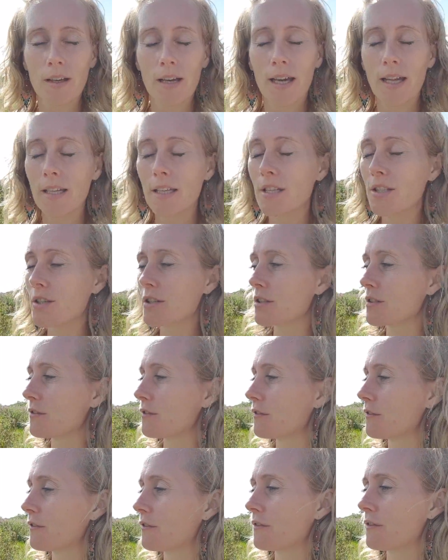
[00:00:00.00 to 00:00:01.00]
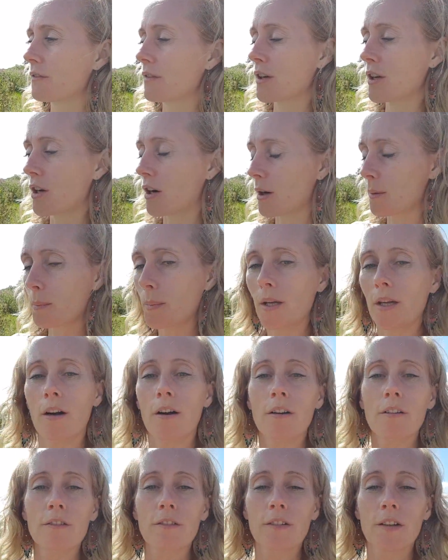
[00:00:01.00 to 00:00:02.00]
And he just cut me
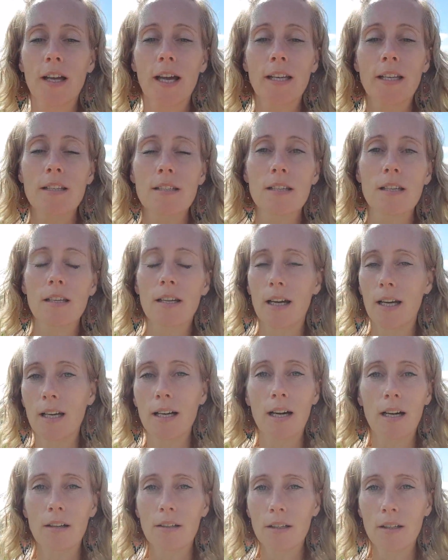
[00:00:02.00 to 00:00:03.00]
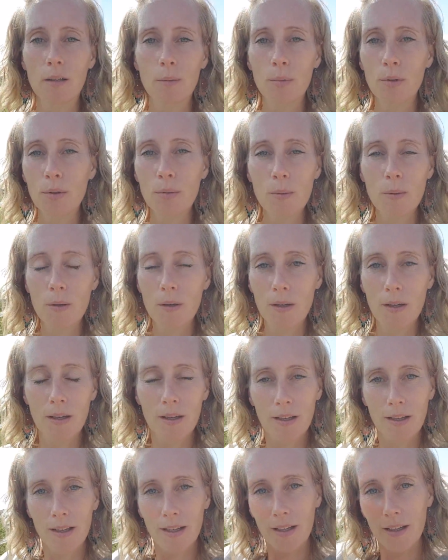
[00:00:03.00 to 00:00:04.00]
off and he said, "I can't help you."
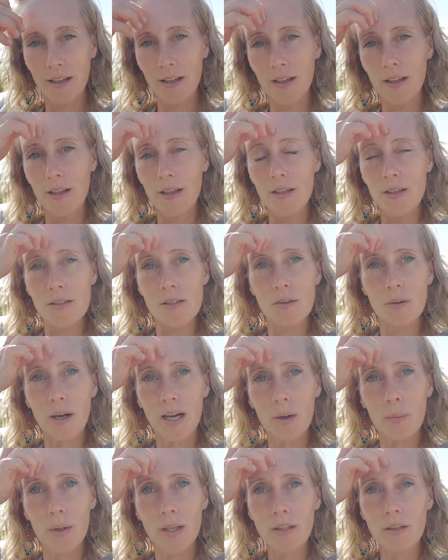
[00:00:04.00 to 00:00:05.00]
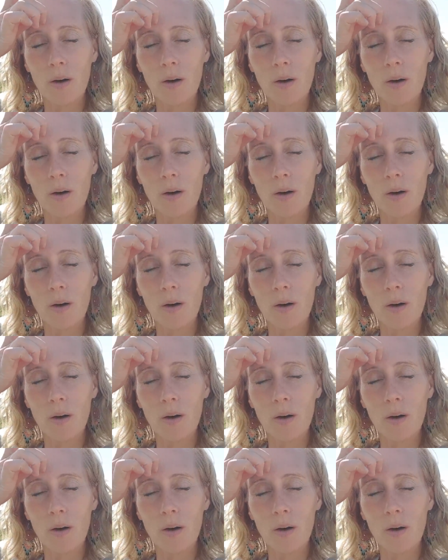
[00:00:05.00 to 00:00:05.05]
So I went